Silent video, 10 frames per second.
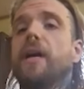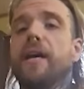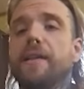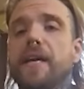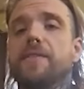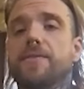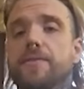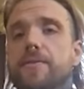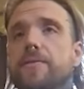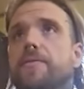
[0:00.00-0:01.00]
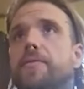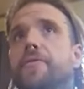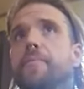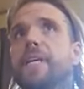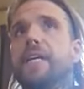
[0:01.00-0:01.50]
And that's,
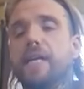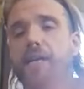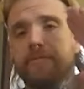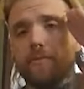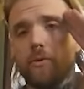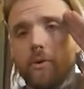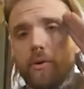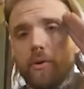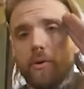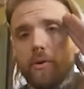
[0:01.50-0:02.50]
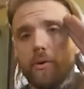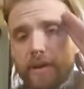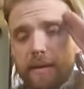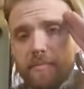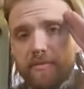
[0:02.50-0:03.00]
for me, I've
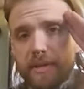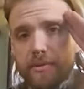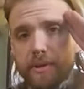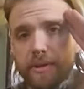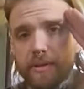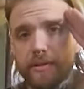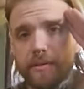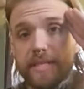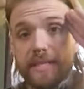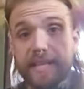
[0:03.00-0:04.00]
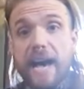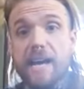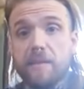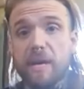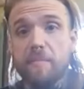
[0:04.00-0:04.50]
framed Vitriol as
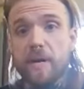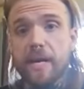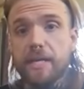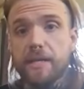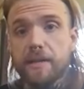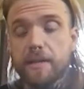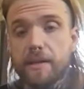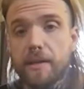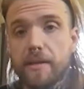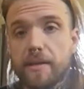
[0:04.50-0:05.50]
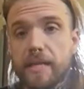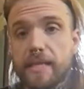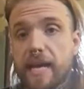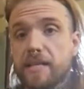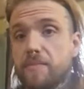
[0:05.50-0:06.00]
that in my mind,
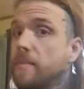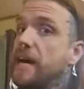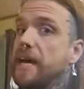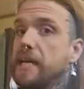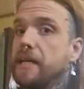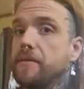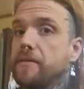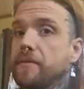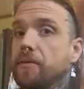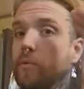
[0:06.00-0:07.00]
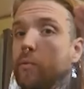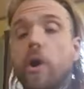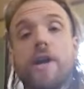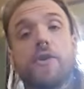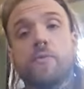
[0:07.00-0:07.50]
that's my
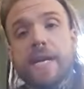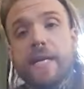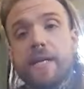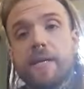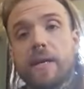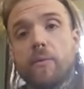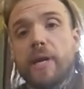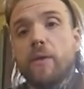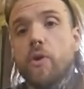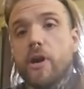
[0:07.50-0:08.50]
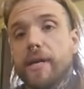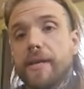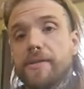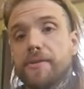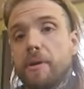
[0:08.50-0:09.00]
one arena that when I walk
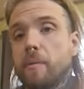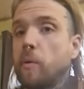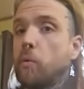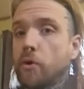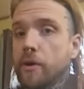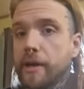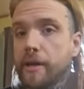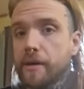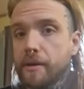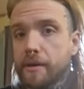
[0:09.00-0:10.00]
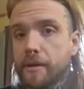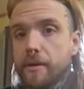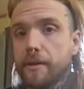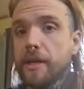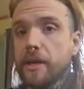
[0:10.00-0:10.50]
into, I'm a warrior.
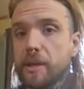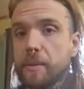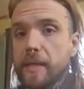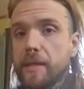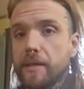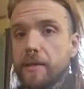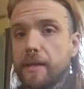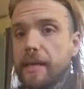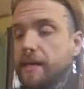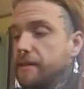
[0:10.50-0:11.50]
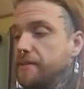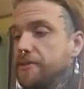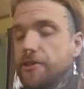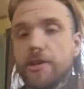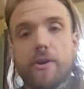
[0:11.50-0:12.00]
You know what I mean? Like, sure.
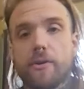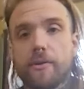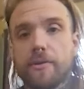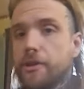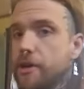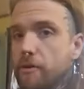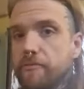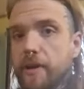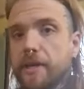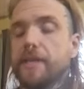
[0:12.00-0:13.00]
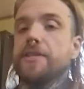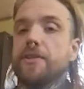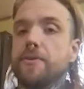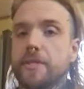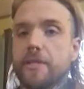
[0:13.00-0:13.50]
There's no fucking
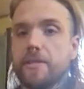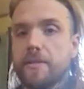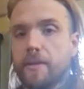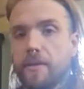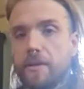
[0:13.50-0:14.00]
excuses.